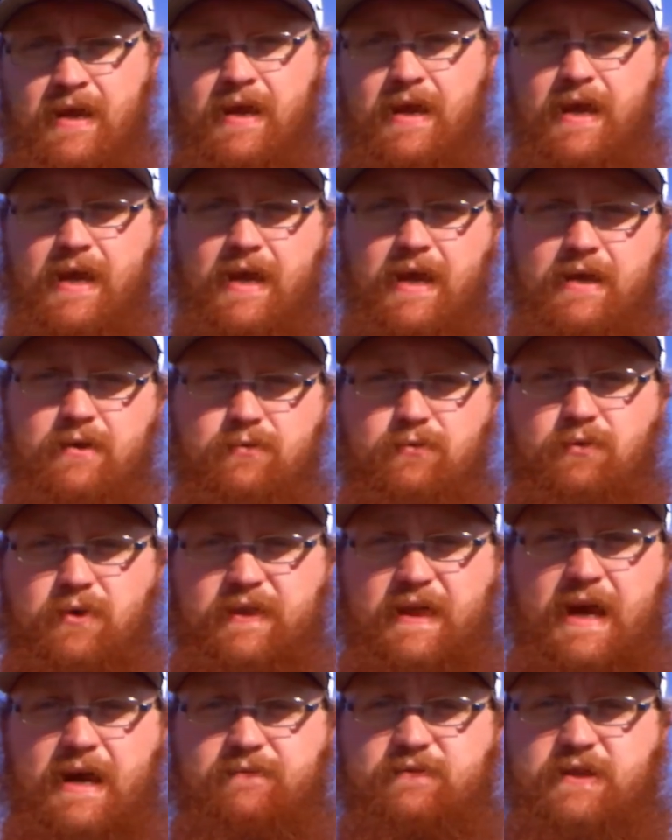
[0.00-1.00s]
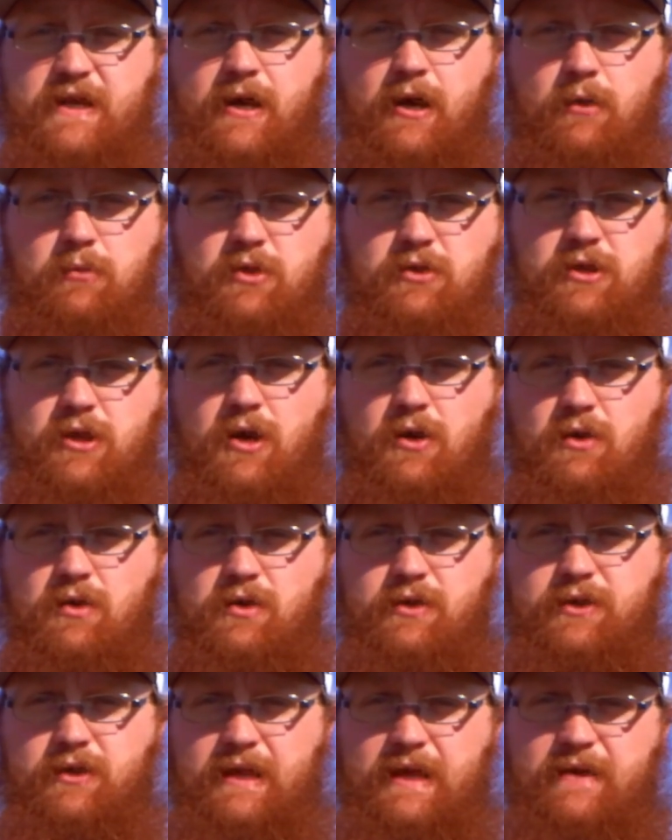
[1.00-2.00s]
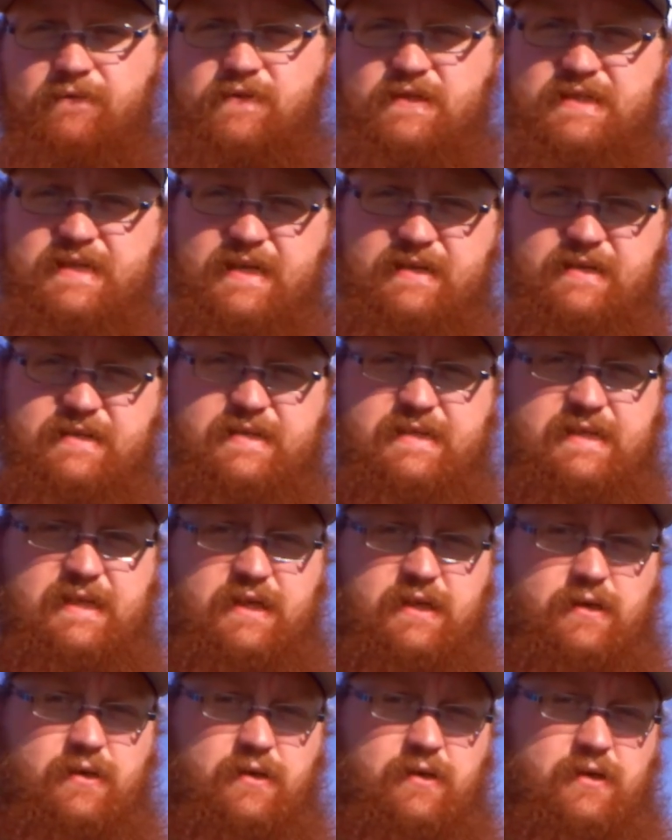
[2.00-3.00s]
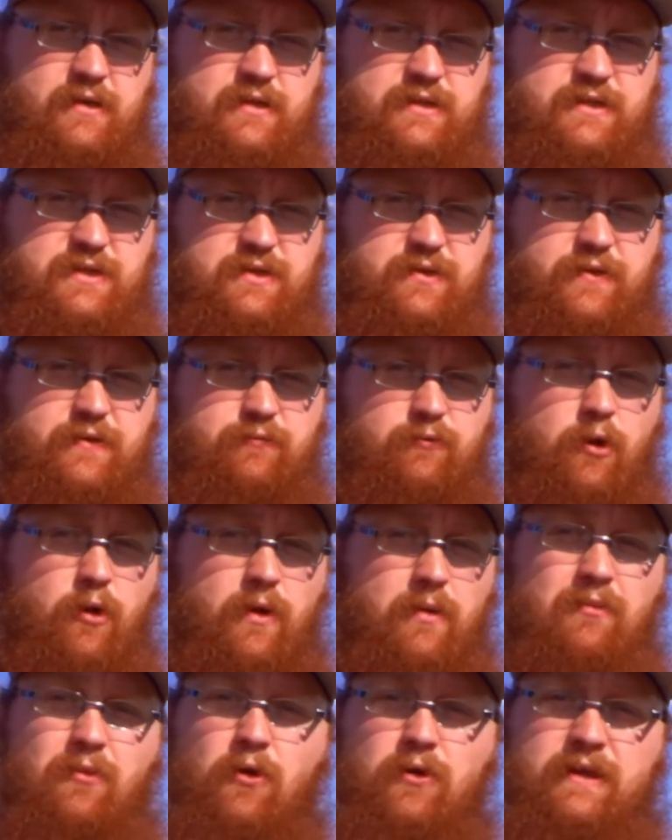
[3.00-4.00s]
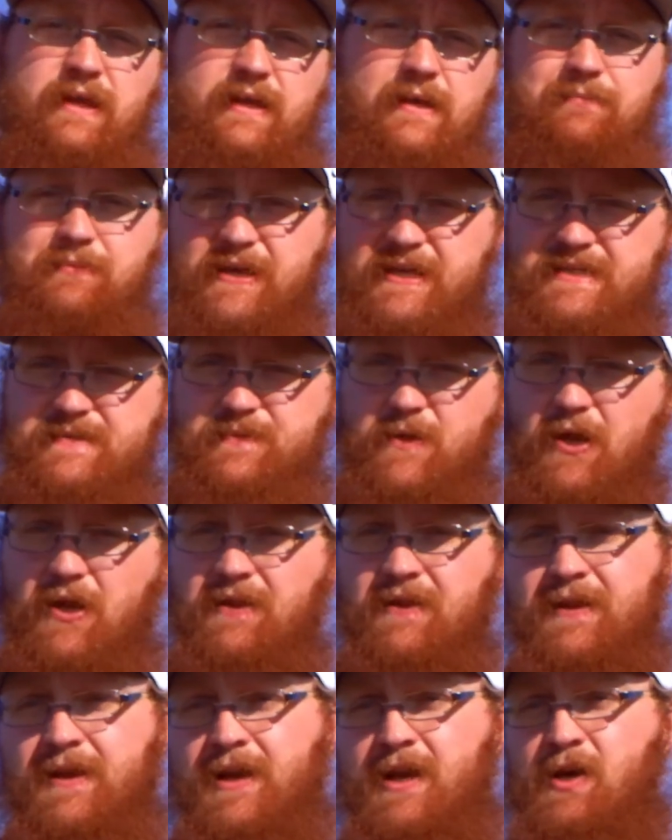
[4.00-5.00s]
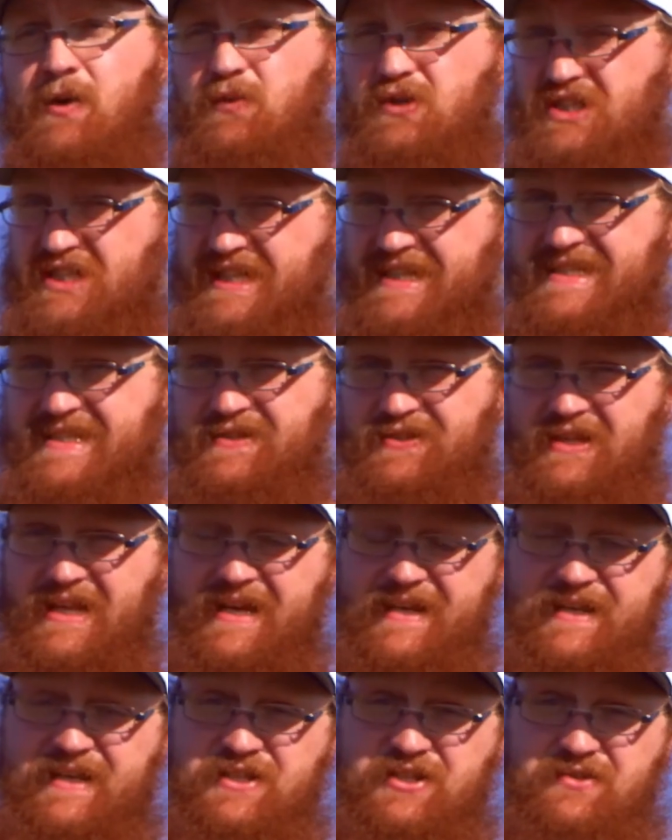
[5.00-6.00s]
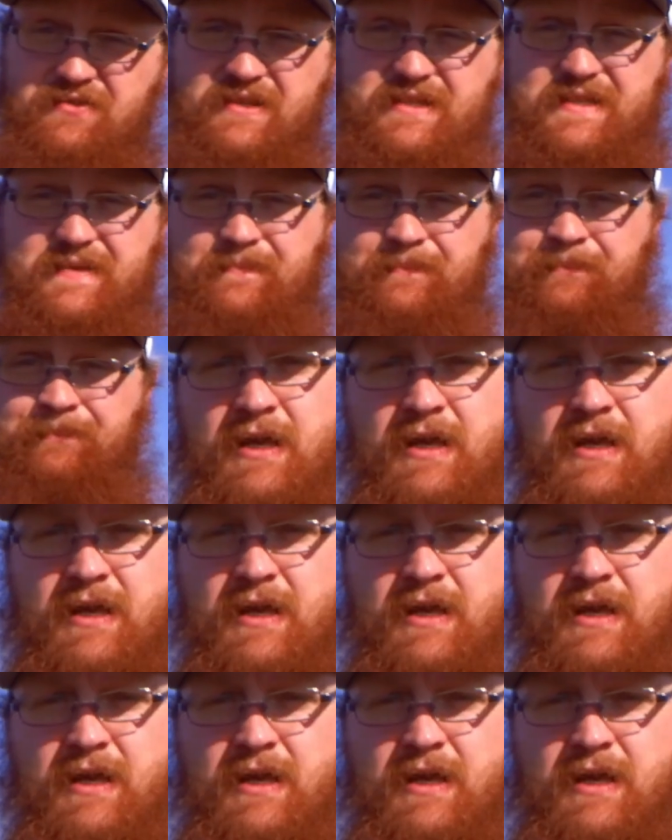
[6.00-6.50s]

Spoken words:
And with having the elbow lower, you'll have the tendency to throw it more like a baseball, which leads to a lot of injuries.